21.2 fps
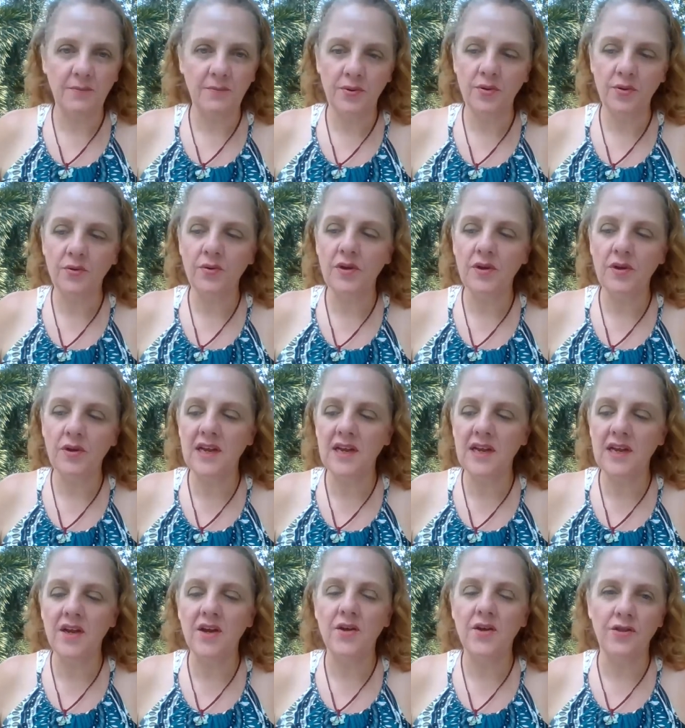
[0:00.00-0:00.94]
put
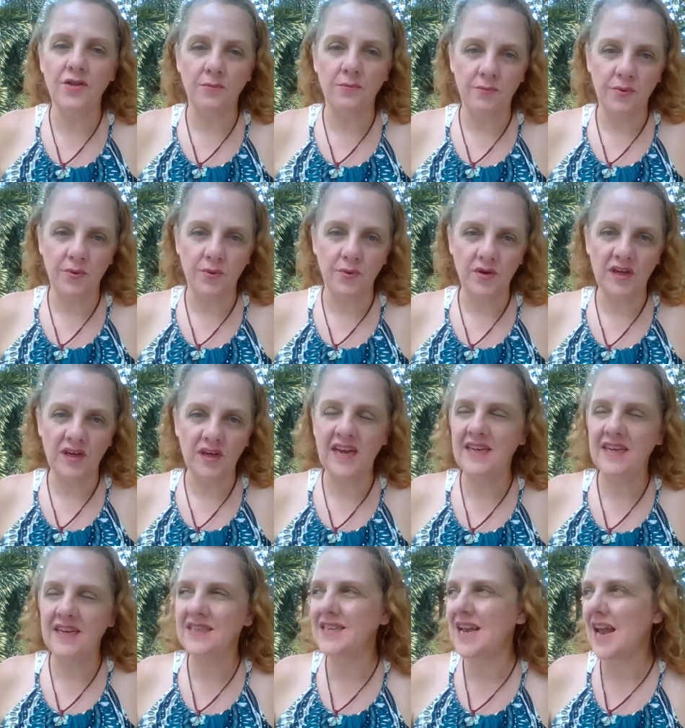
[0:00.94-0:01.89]
in the book.
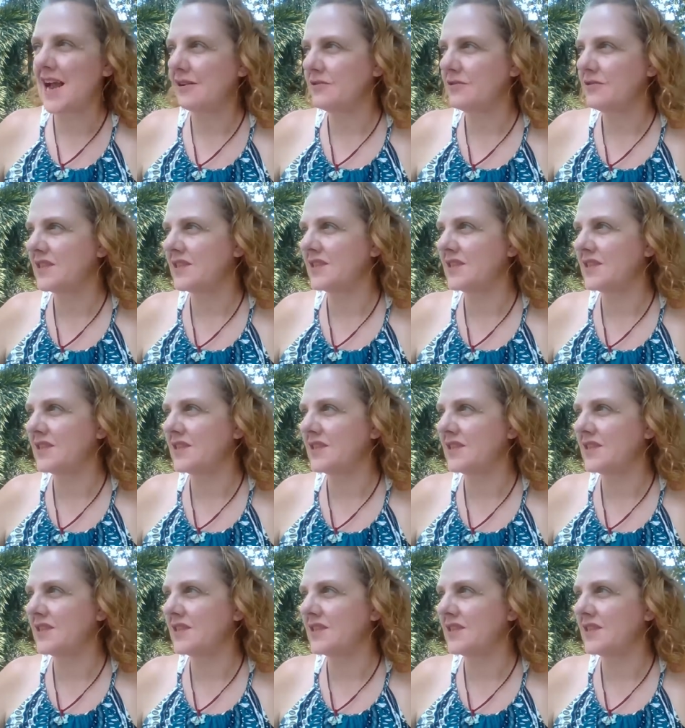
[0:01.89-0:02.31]
It's how